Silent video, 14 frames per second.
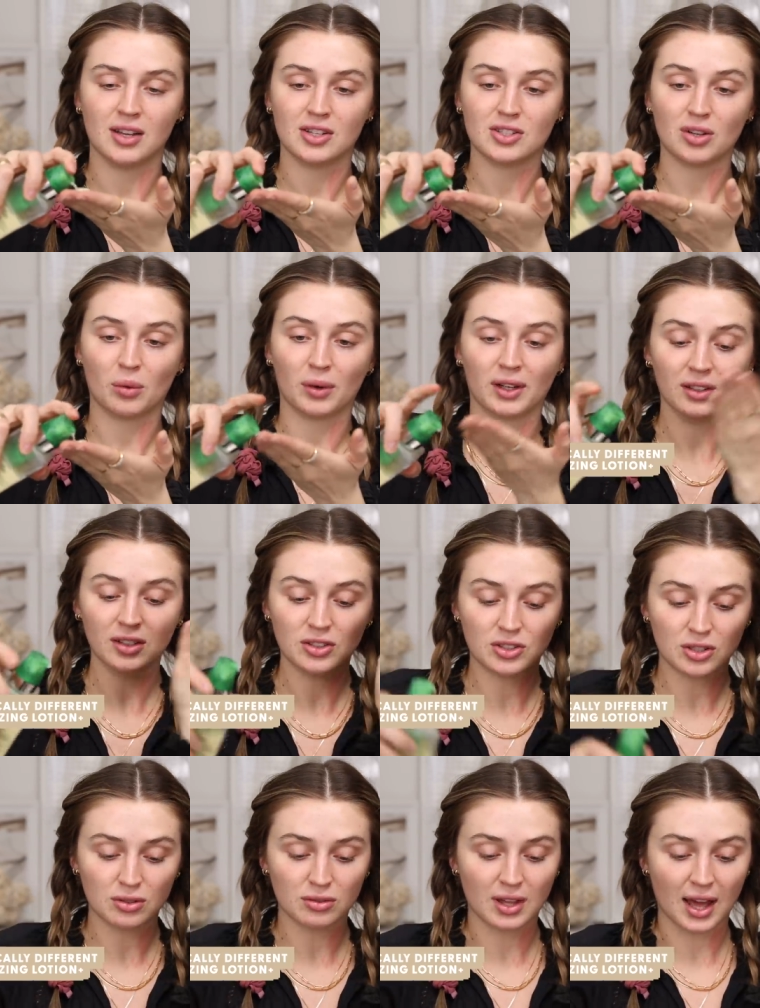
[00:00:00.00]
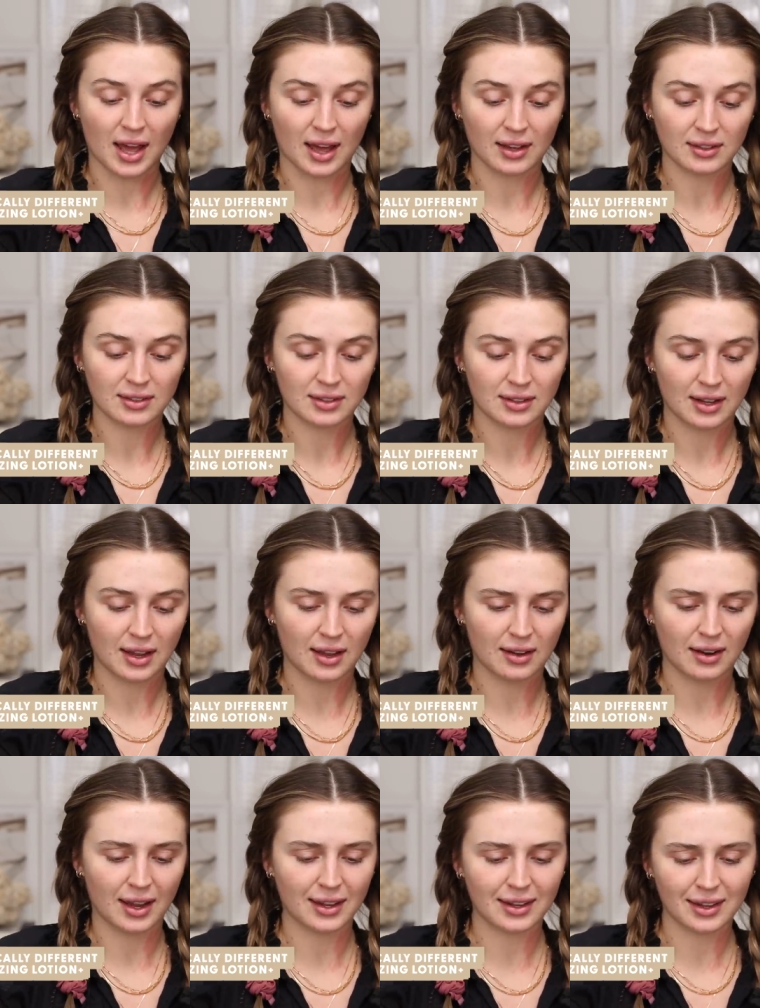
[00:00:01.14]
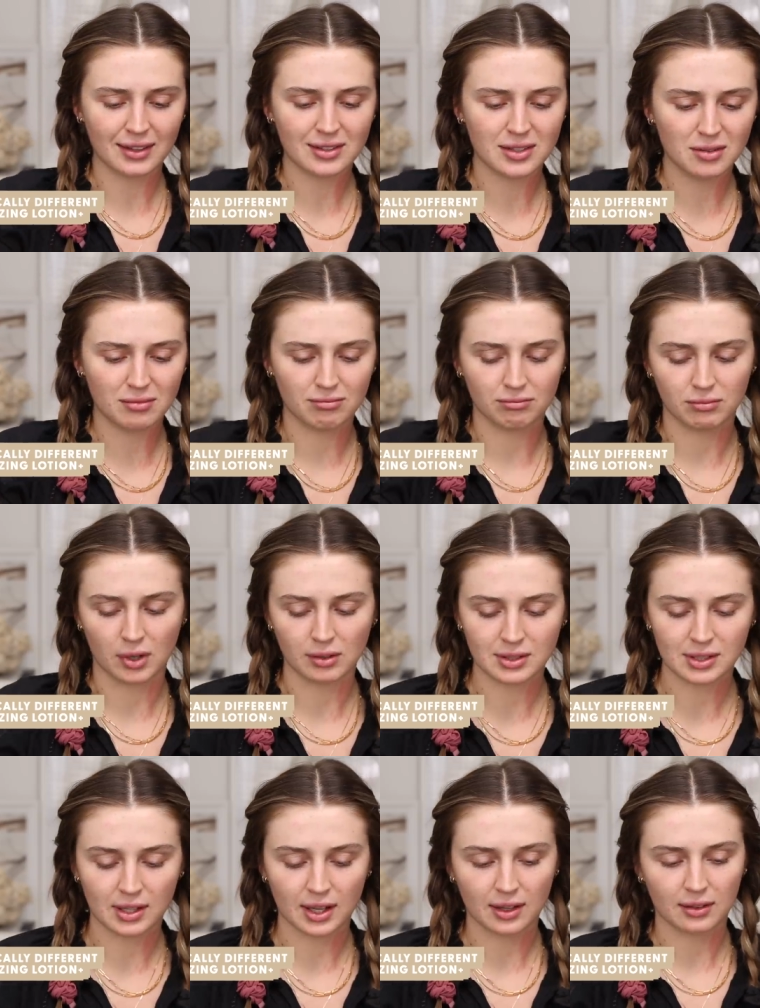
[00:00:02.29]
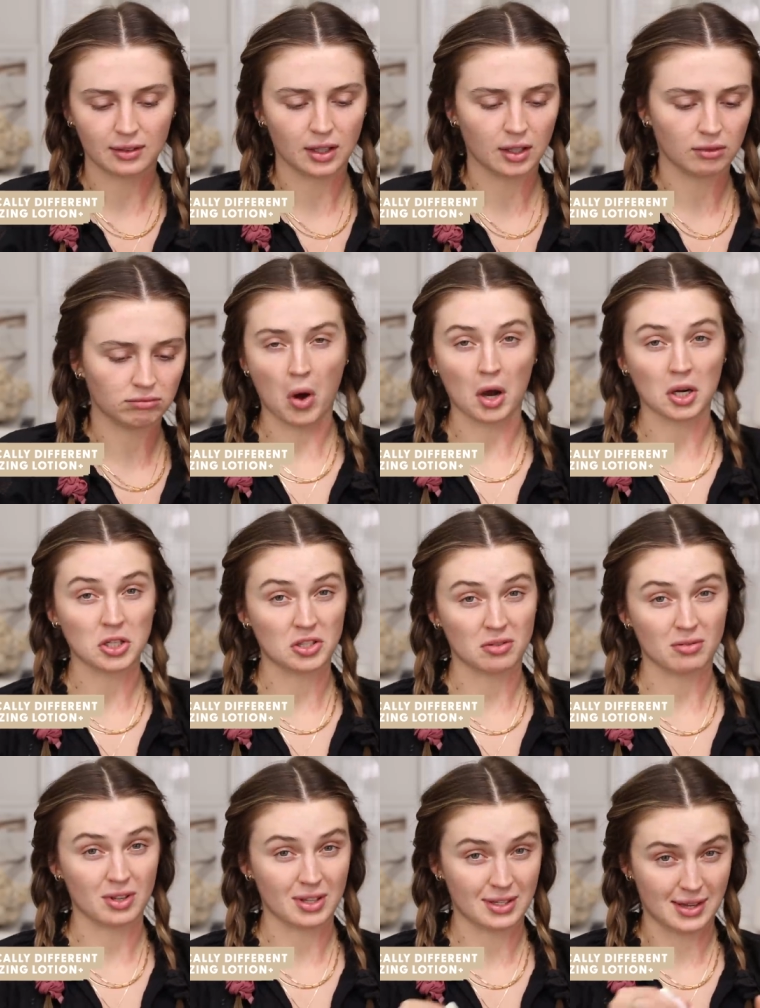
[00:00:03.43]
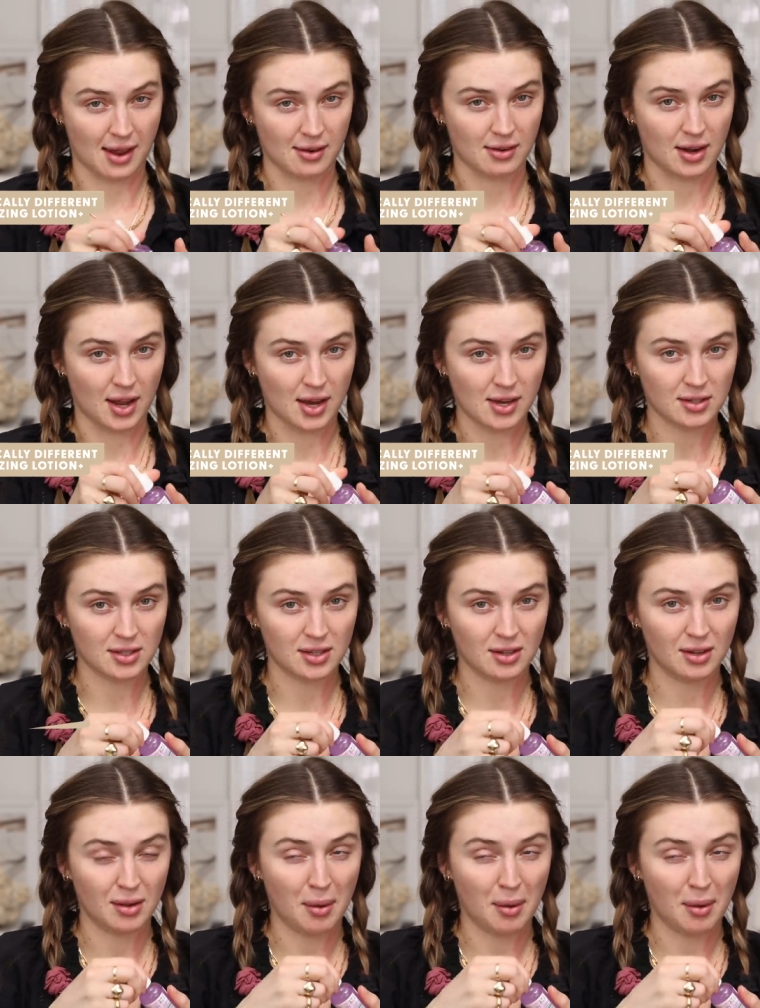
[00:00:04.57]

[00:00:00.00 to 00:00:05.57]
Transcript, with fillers: So we're gonna do that. And I guess you'd most likely wanna do this at night